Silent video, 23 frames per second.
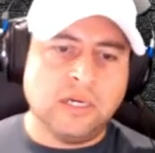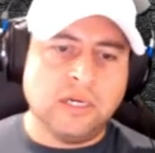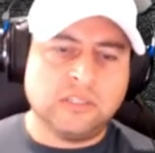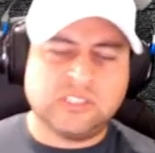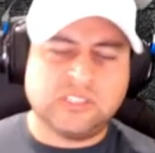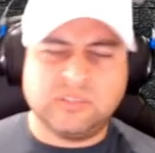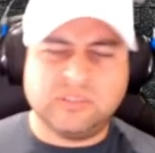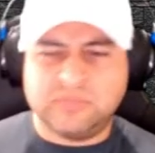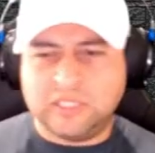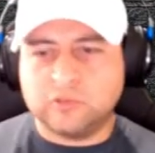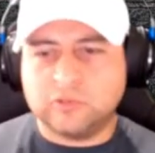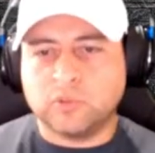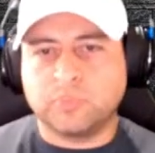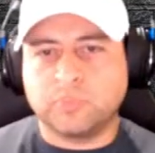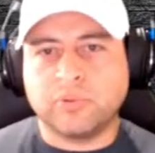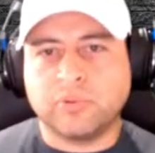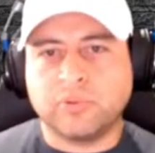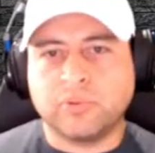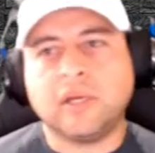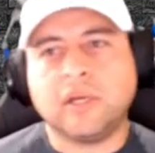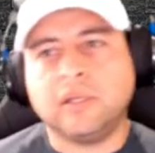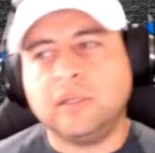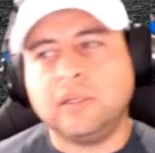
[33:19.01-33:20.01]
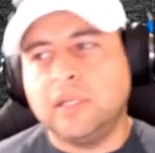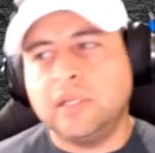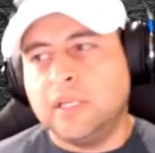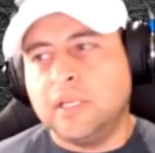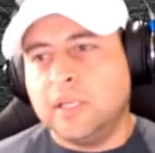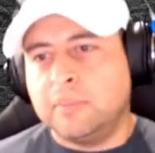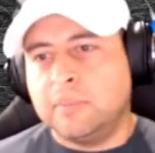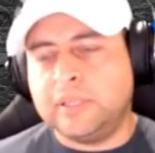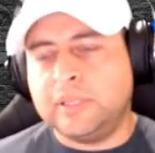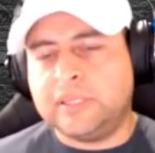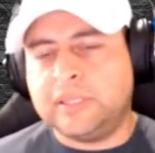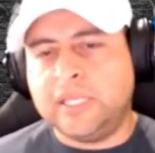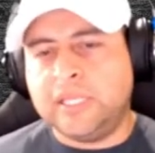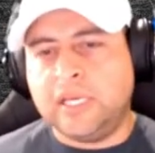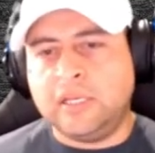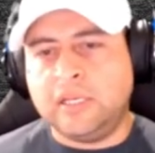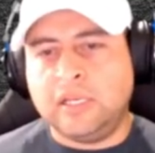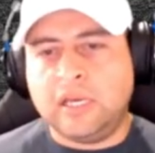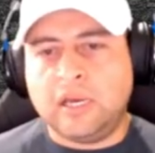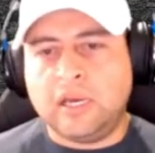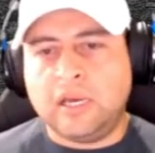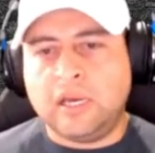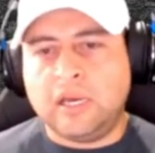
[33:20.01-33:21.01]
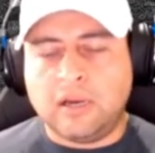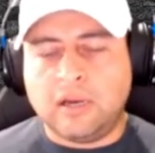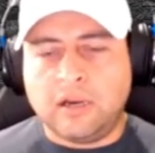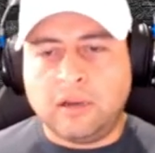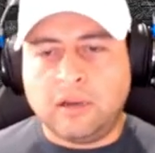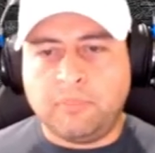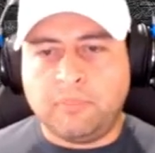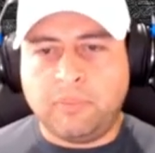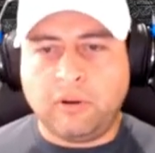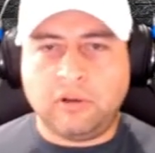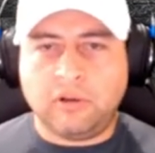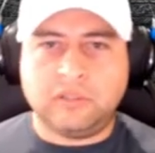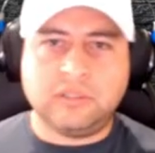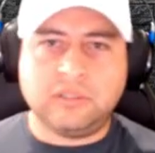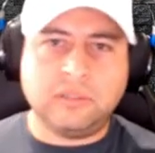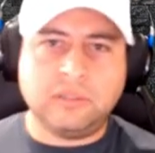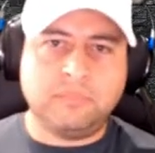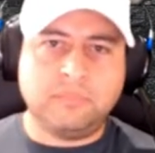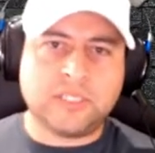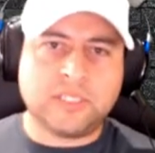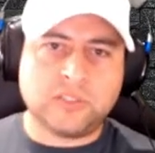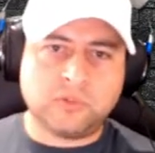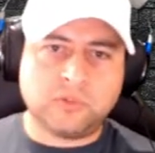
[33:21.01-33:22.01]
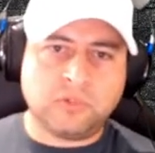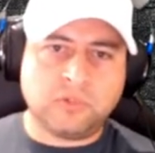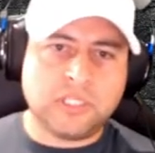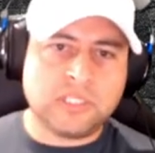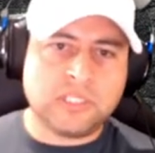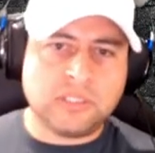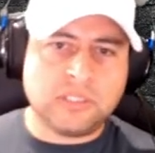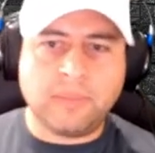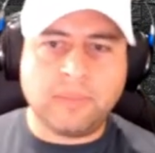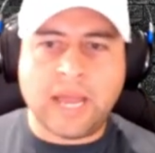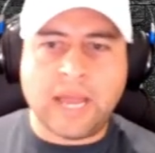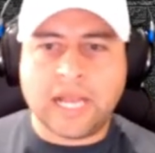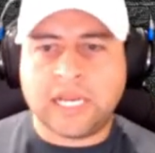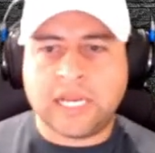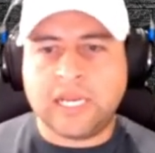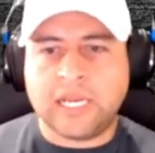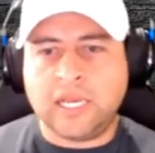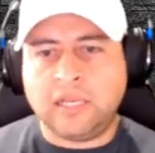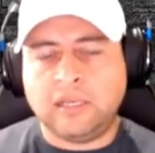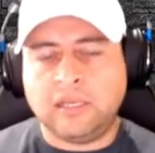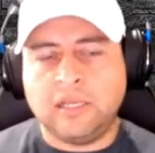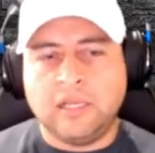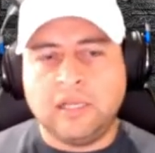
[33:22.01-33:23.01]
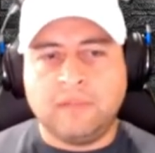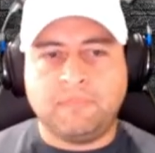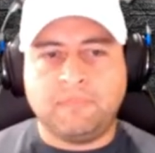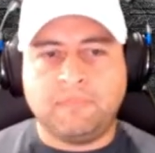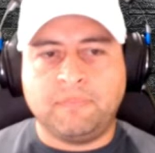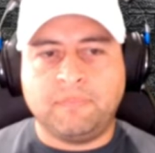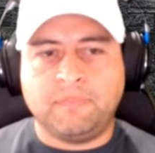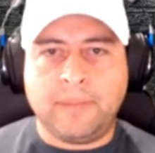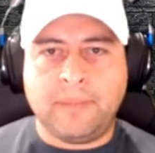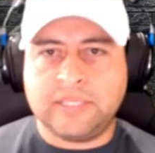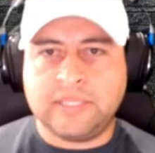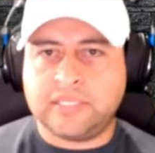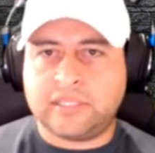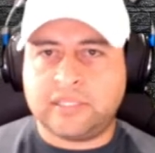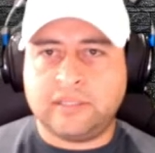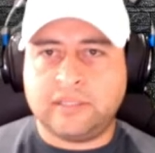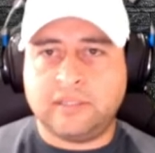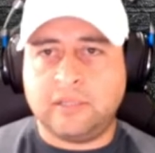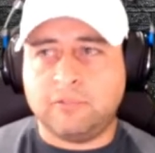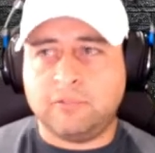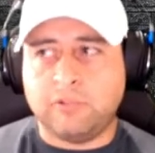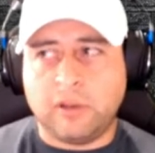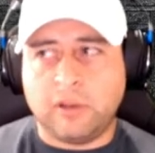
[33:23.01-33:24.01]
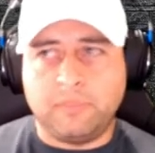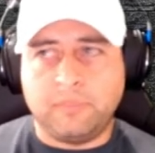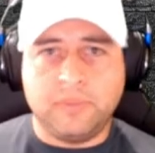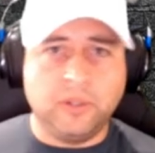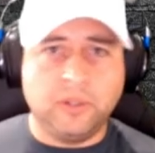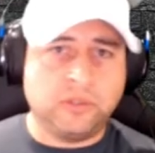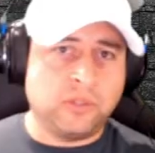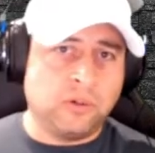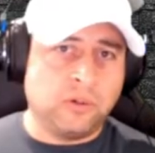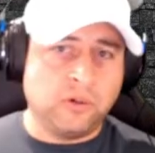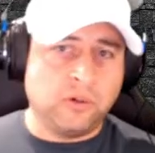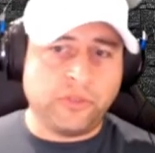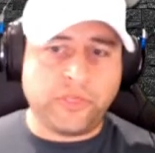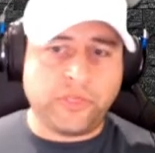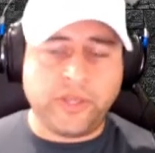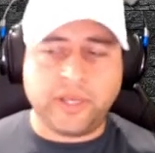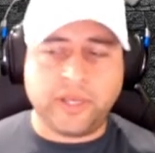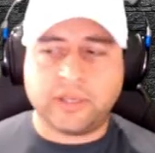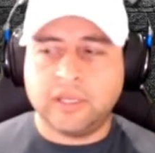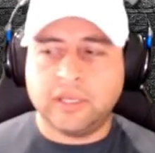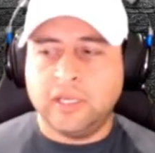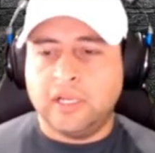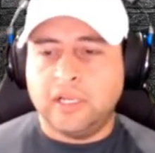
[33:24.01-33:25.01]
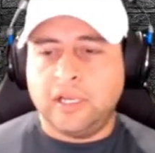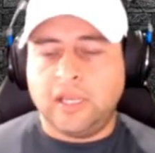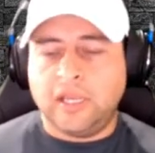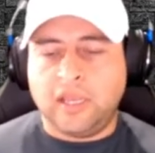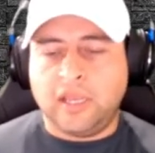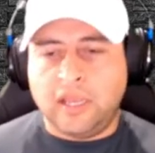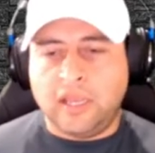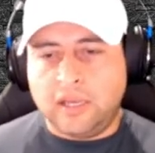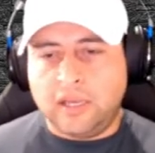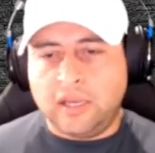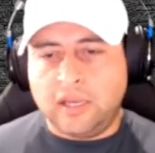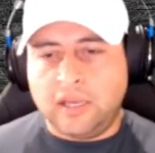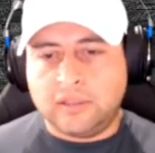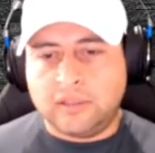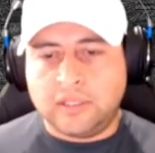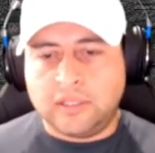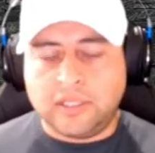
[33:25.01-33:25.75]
Some things were broken, but then Parler did a big switch in the back end that basically they rebuilt the whole thing, and